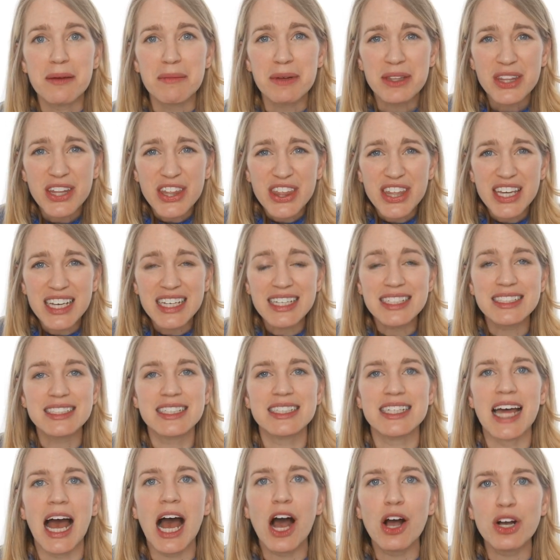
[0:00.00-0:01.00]
But the thing is
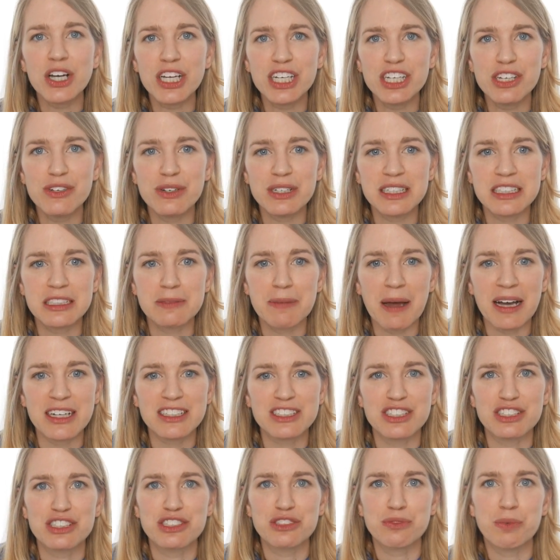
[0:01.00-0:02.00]
how can you
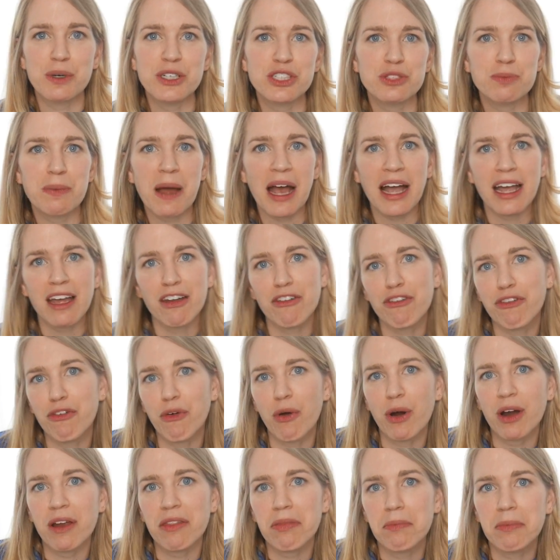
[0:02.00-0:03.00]
expect to switch back and
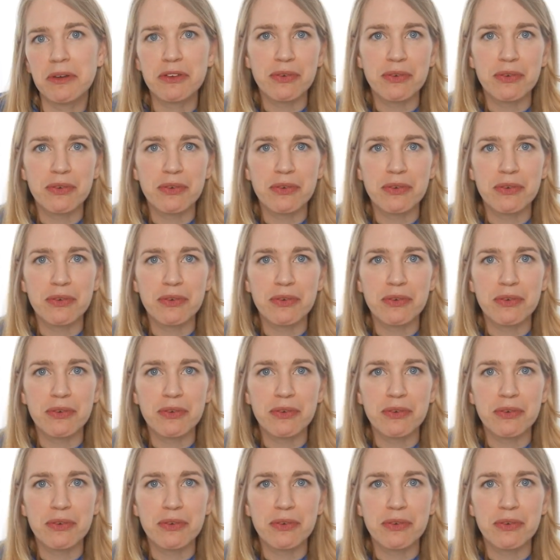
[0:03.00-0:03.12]
forth